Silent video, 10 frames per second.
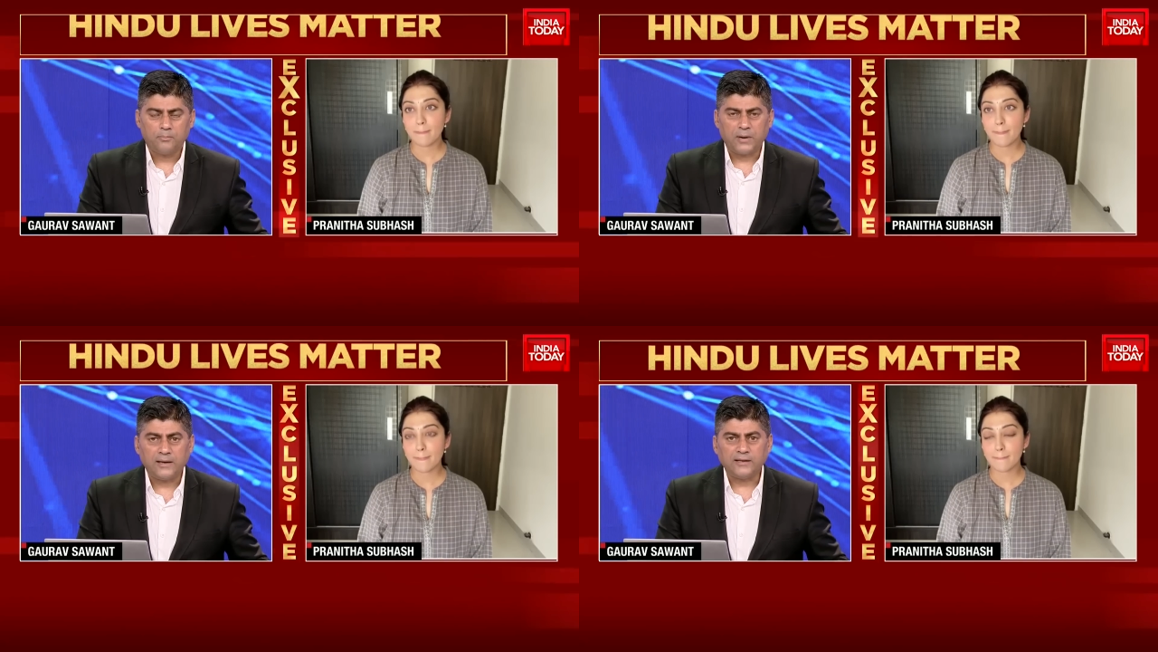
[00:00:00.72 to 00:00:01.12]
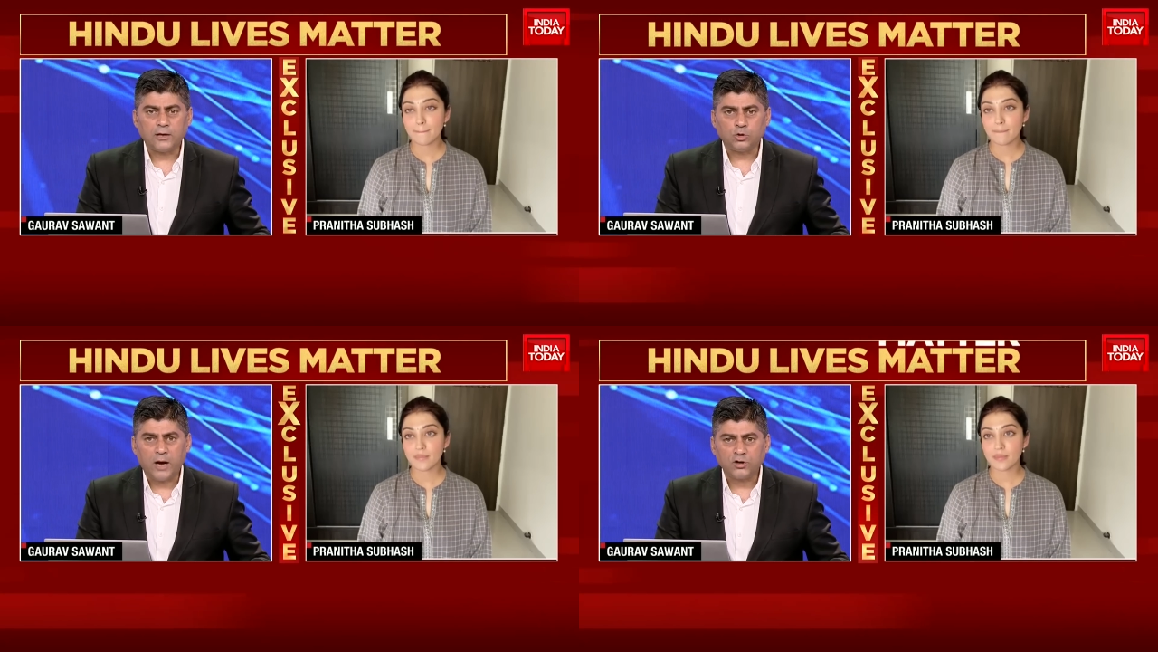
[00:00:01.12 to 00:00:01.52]
Speaker 1: Pranitha
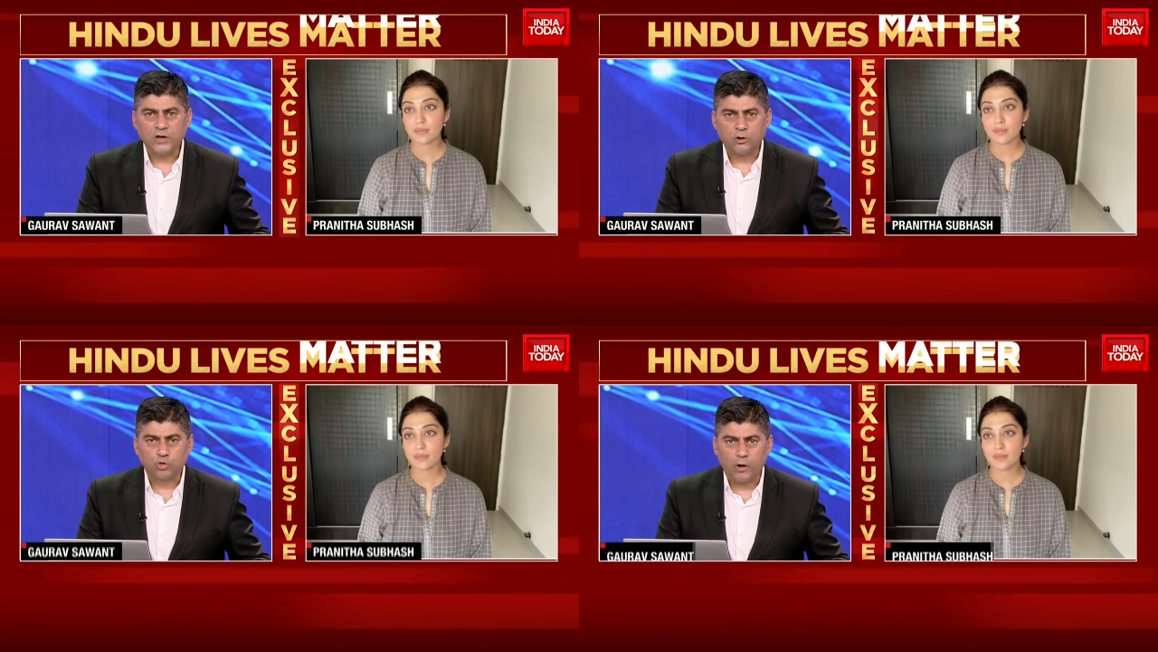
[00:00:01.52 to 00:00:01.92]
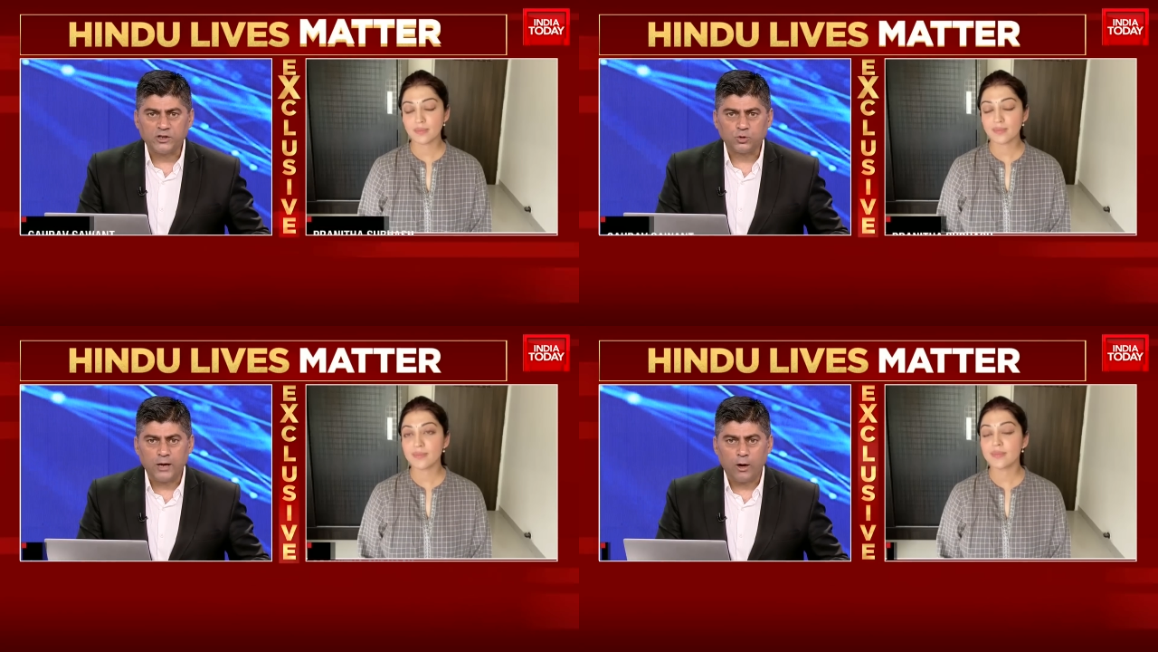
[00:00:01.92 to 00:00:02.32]
Subhash now
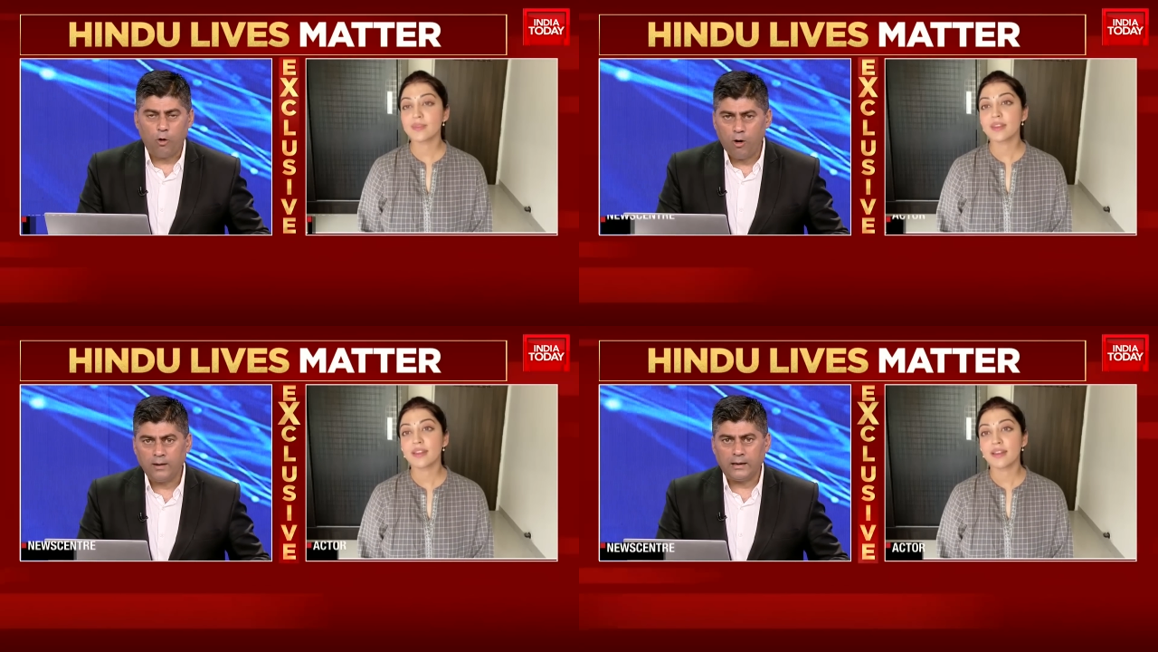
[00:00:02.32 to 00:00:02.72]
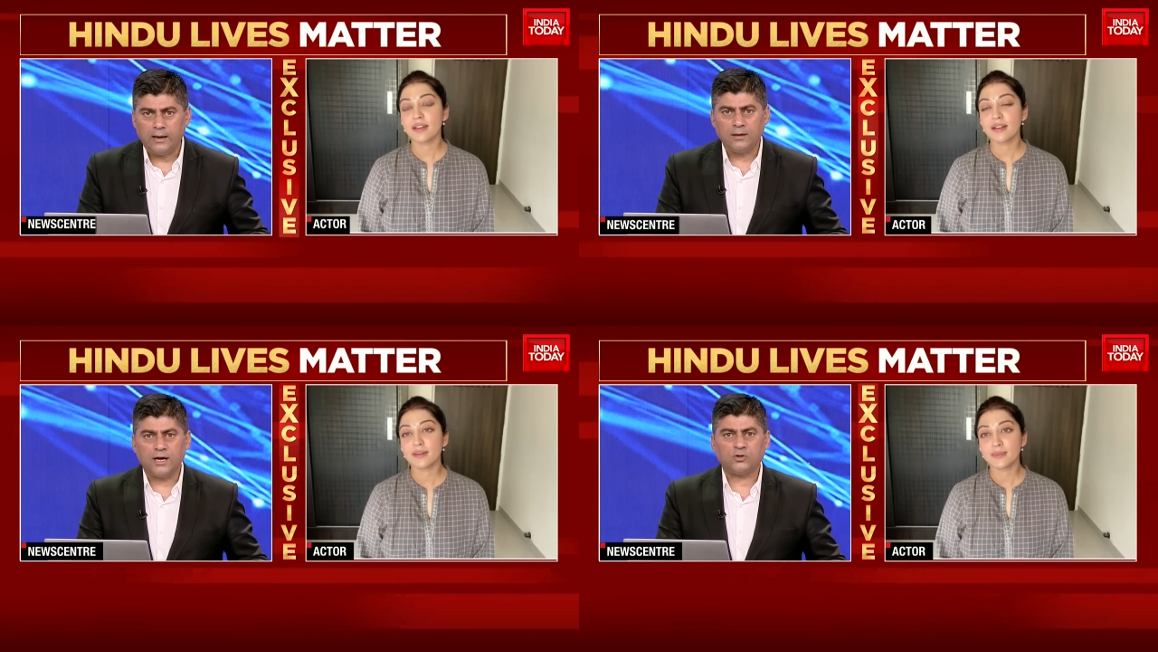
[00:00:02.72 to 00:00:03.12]
joins me on
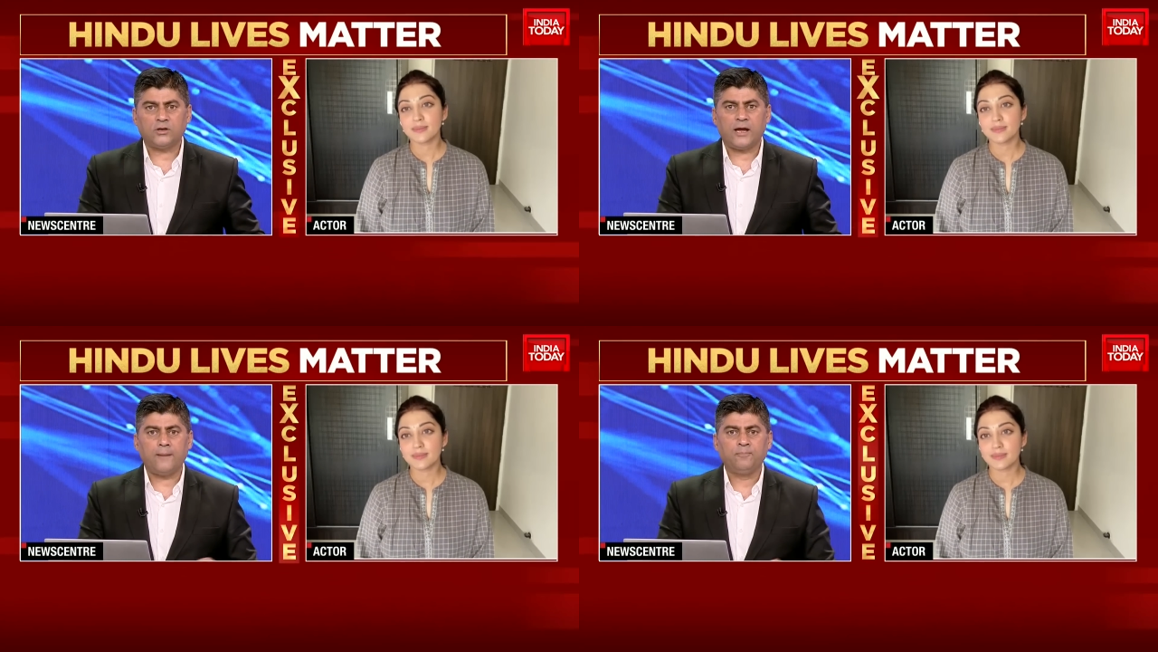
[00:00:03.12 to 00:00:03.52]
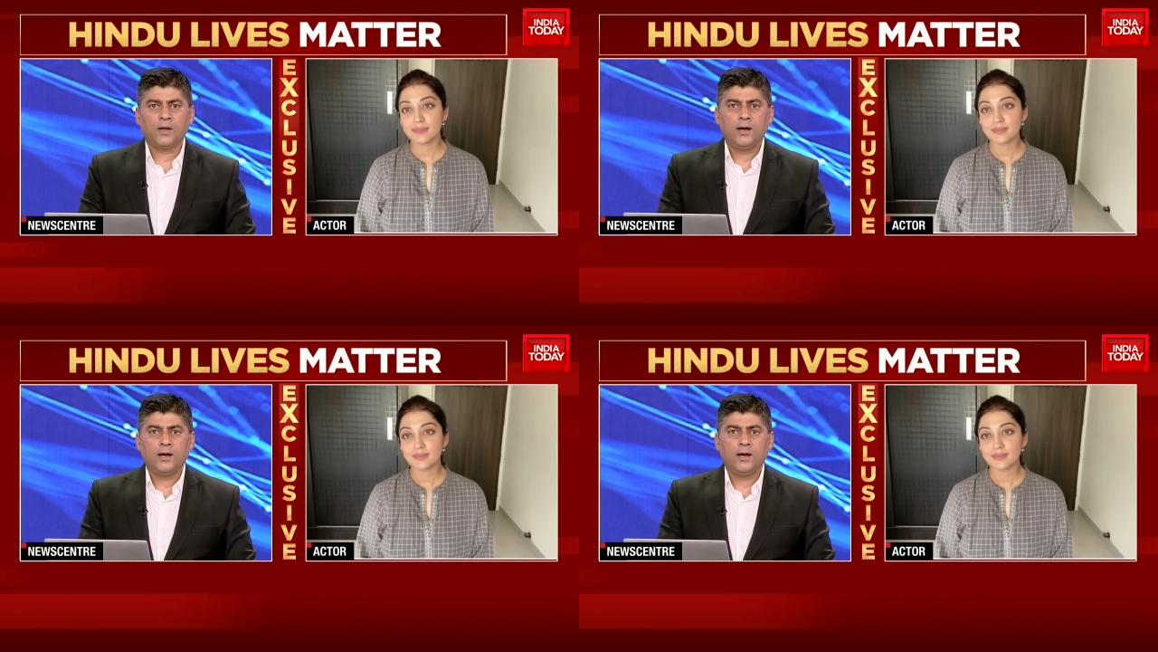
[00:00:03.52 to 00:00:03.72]
India Today.